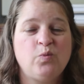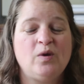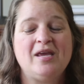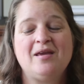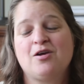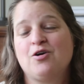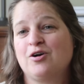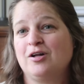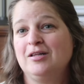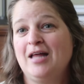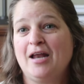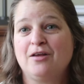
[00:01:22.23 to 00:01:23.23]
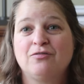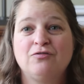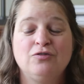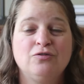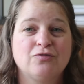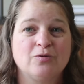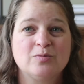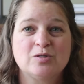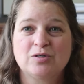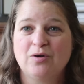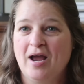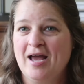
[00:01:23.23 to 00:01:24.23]
We cook a lot of food from
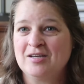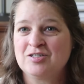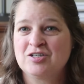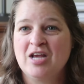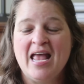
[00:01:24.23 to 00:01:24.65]
scratch.